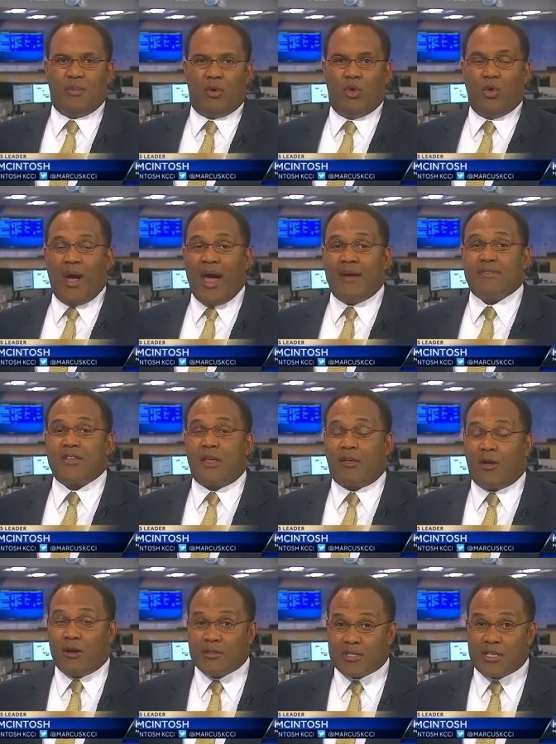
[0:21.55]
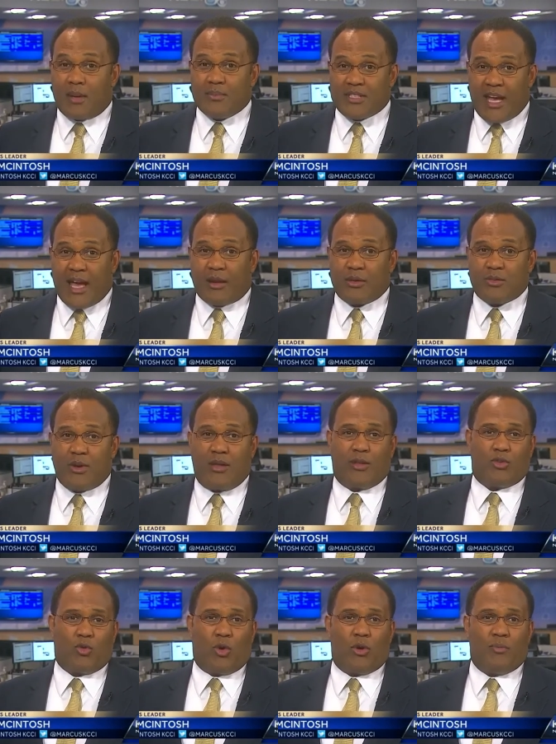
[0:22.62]
who have some tolerance rather
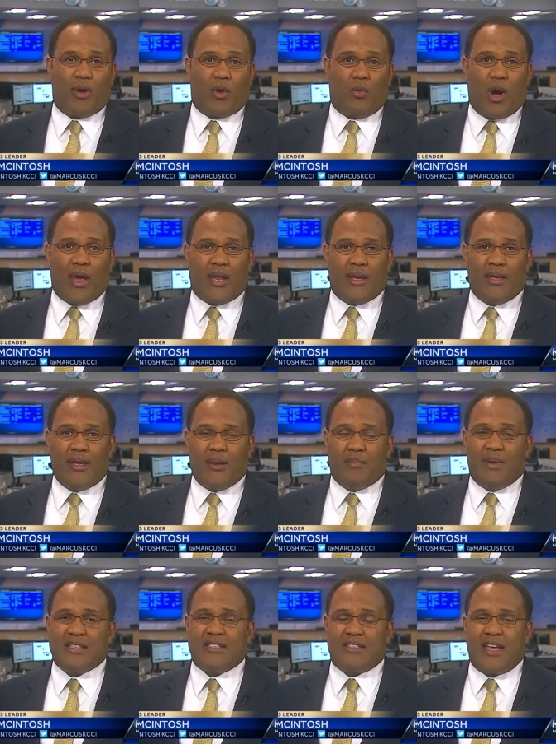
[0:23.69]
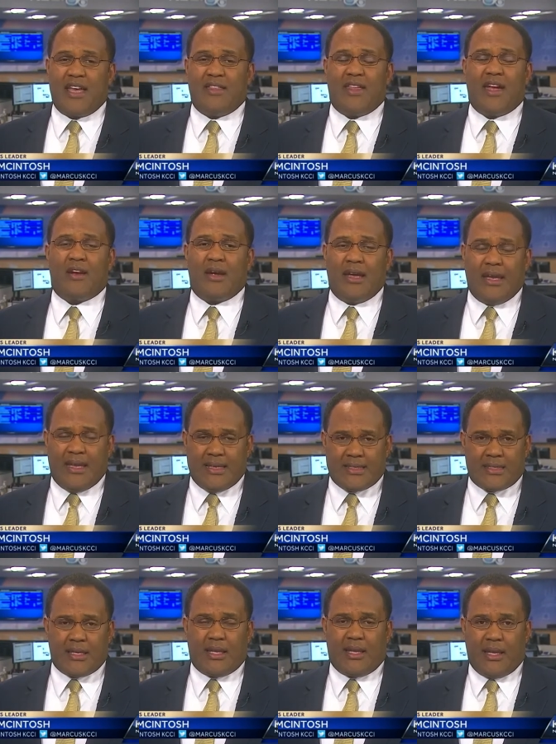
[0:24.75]
toward marijuana, but say there is
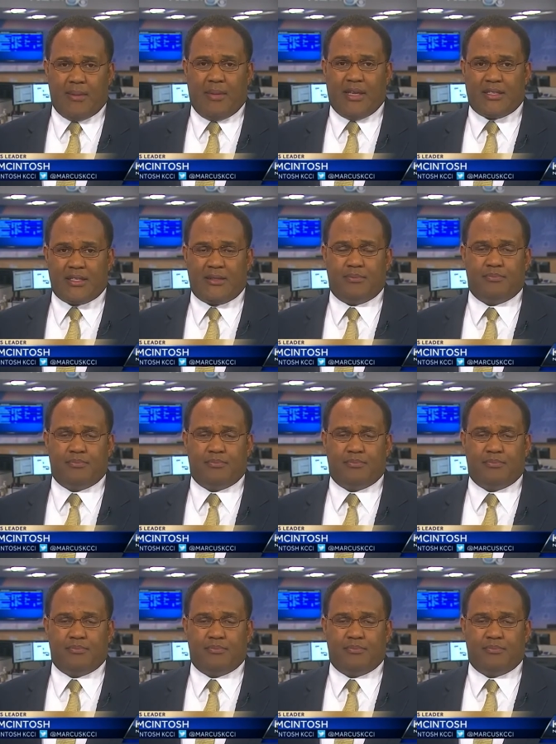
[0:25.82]
a limit.